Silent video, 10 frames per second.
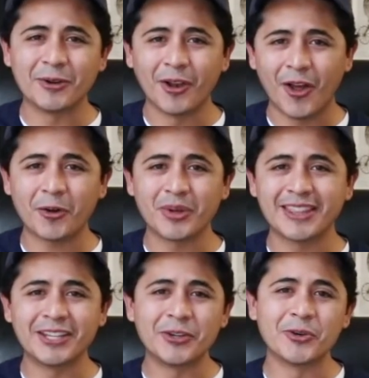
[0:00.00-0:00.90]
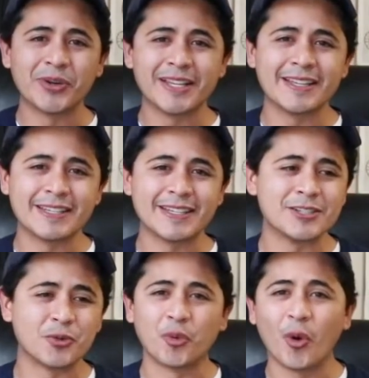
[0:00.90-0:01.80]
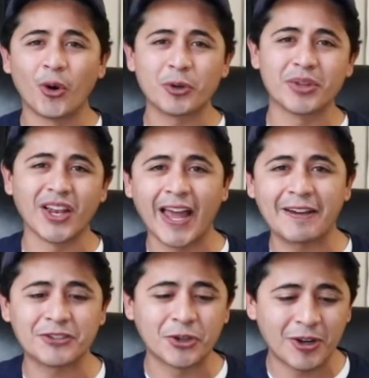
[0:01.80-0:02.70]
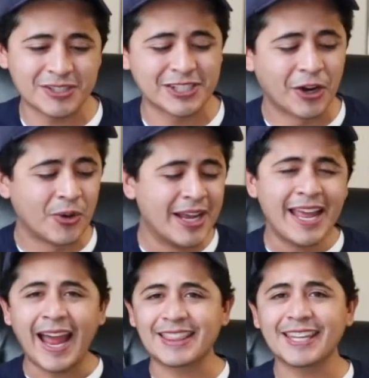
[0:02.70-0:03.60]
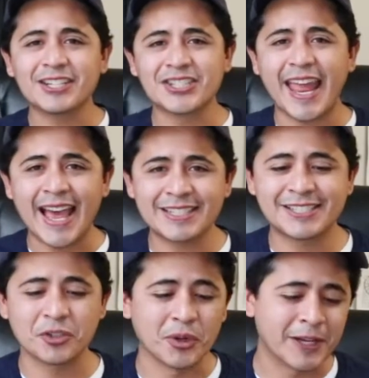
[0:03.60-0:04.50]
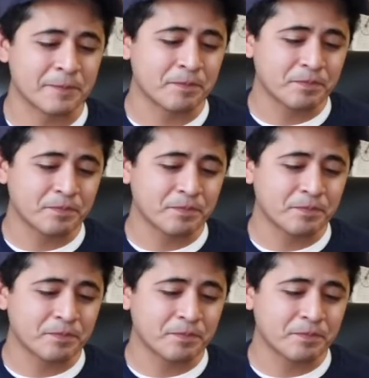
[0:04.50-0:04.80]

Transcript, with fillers: along with you, is roaring with laughter also. I think it just adds to it.